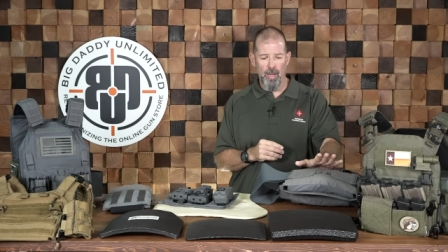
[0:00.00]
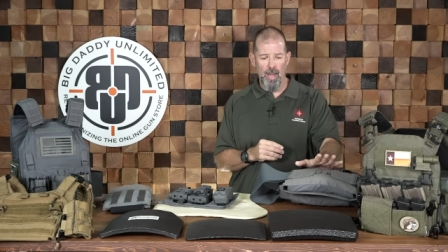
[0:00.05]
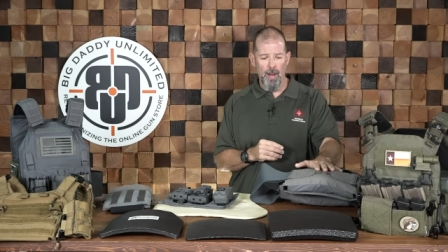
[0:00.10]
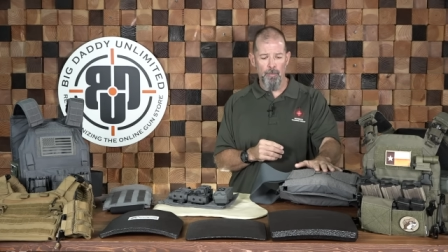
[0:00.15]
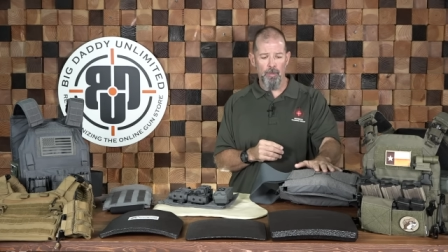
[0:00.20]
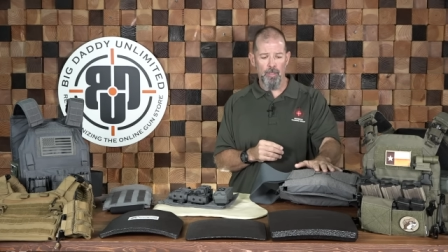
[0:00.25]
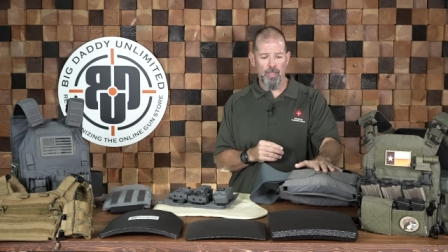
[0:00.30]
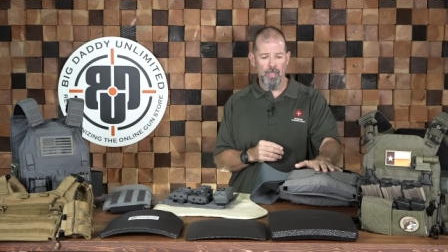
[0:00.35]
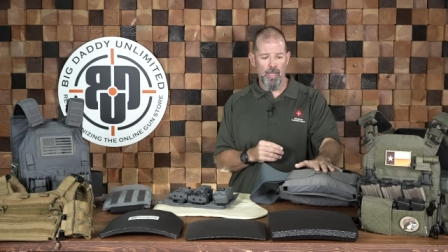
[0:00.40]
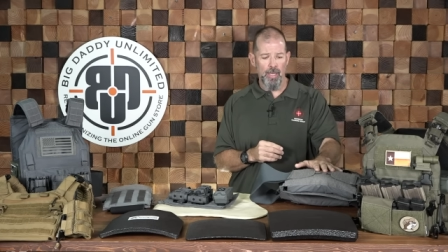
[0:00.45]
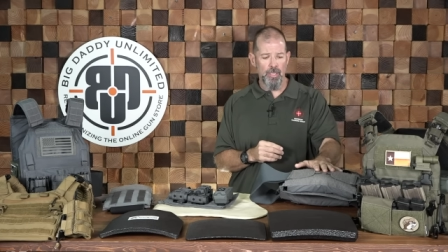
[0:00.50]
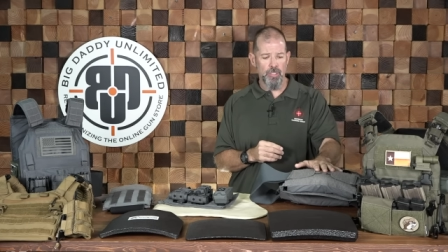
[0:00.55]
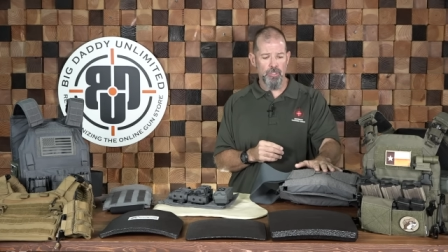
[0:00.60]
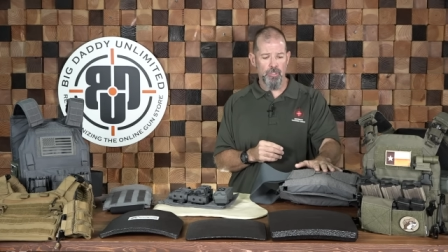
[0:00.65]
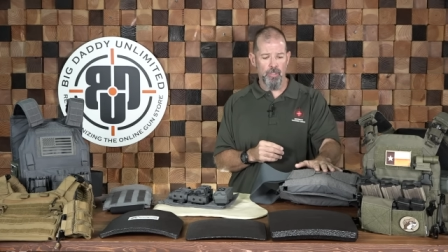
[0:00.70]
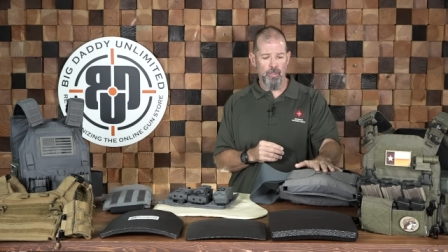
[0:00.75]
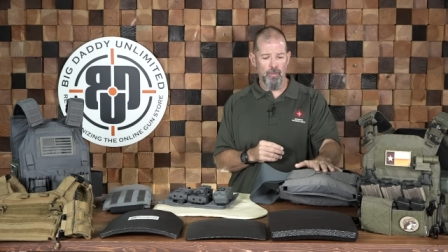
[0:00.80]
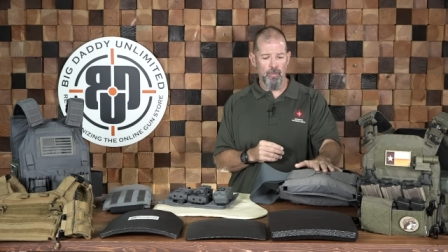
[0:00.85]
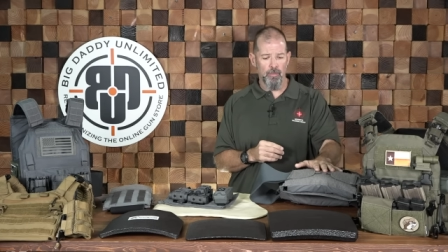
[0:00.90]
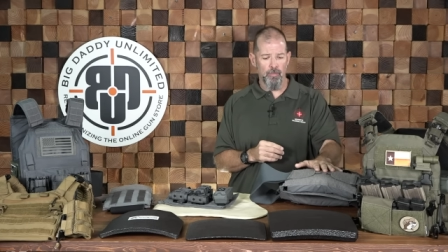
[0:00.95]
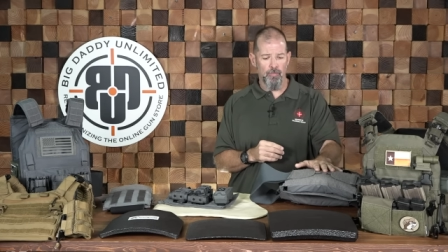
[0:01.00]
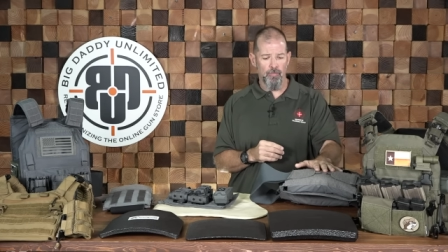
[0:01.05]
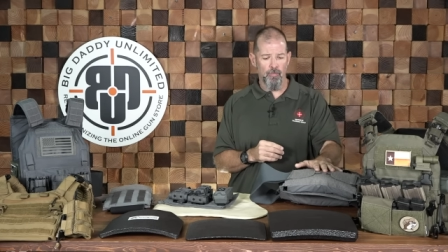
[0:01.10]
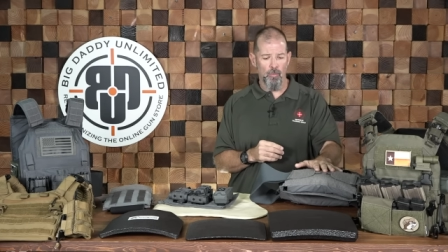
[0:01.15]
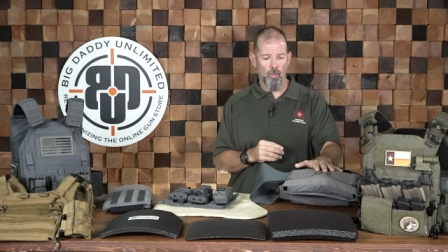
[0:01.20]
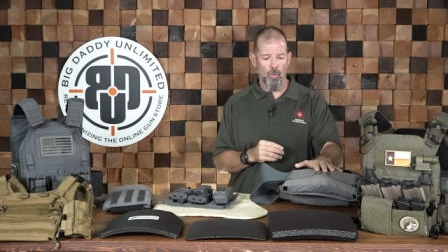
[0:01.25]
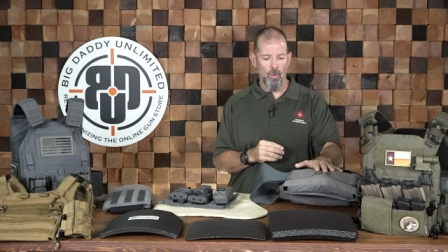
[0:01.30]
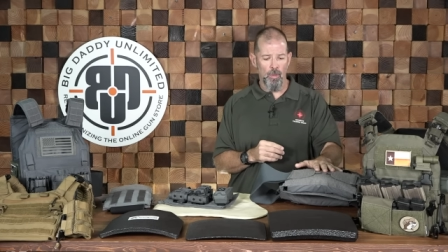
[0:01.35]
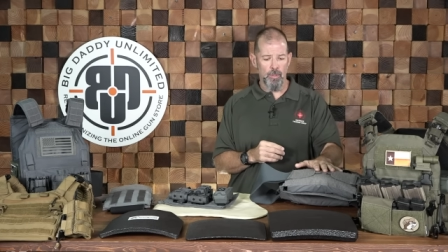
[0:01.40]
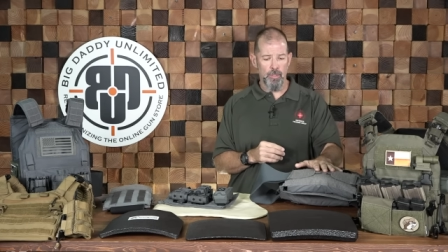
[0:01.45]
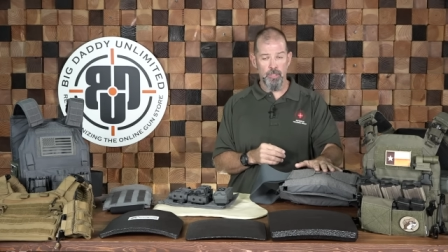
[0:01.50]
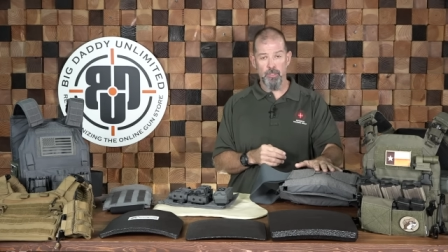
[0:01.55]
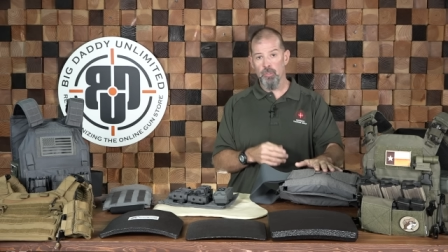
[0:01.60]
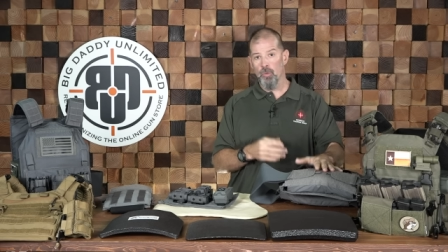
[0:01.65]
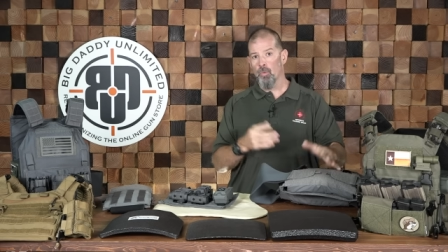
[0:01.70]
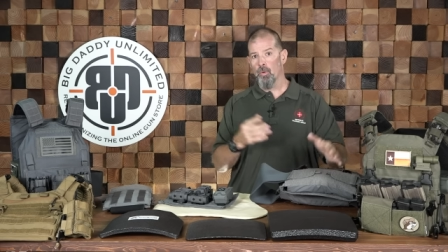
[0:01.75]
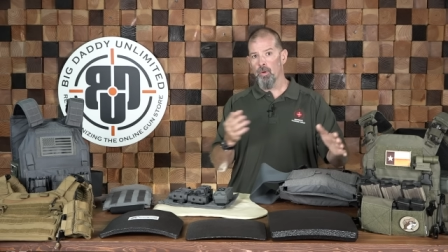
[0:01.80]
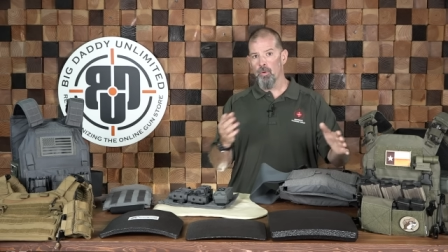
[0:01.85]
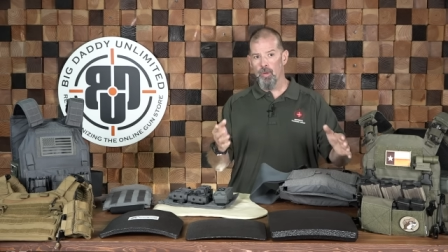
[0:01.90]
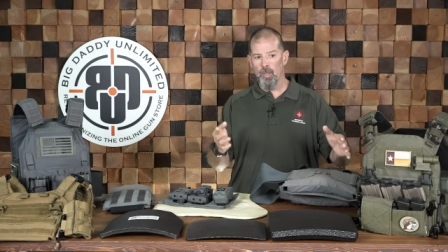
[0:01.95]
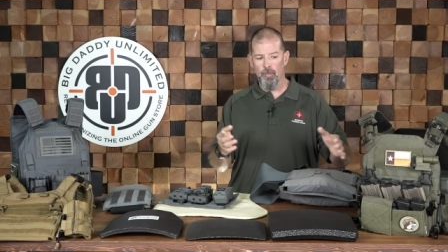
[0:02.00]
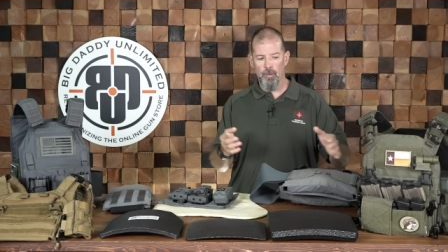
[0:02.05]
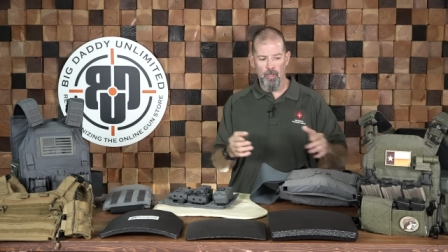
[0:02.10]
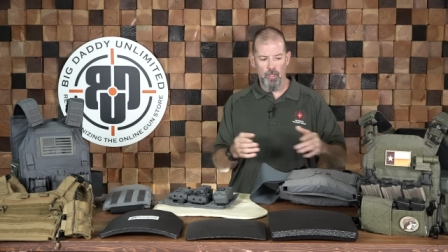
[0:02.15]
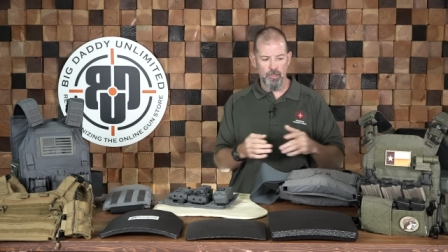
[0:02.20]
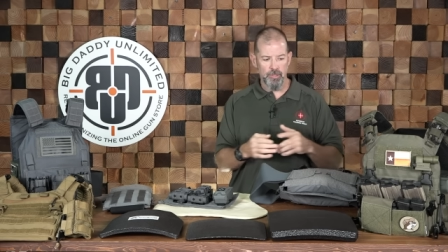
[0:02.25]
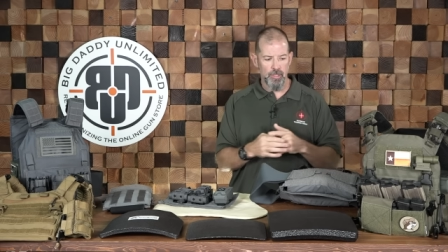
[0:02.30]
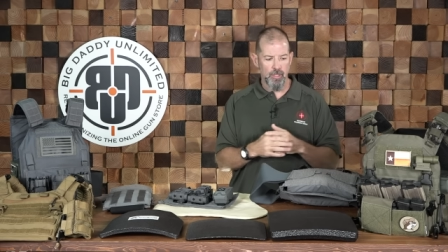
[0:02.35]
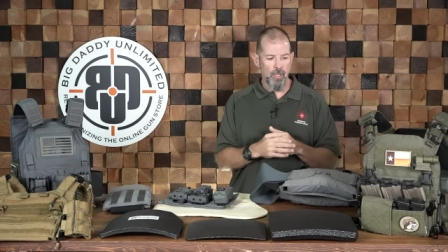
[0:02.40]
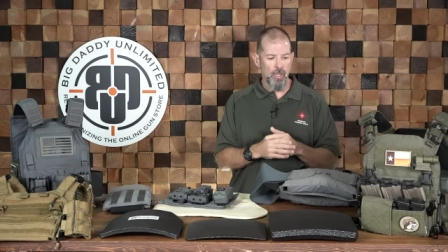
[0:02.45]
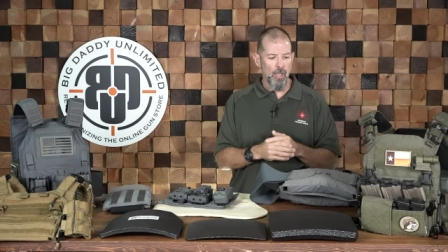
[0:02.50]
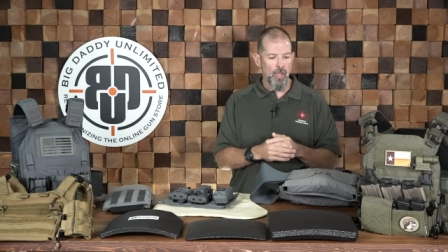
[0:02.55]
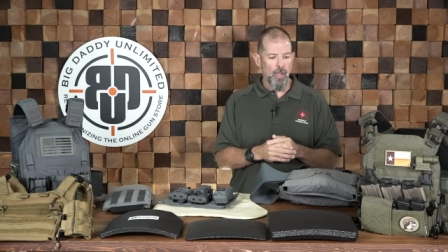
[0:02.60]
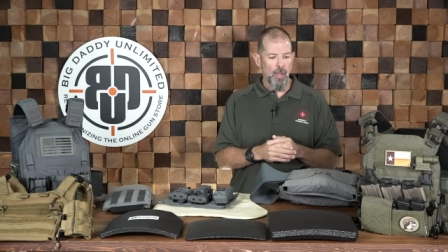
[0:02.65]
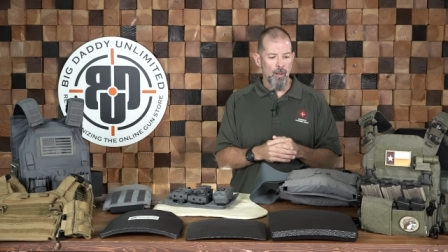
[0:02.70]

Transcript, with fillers: application for just an ordinary person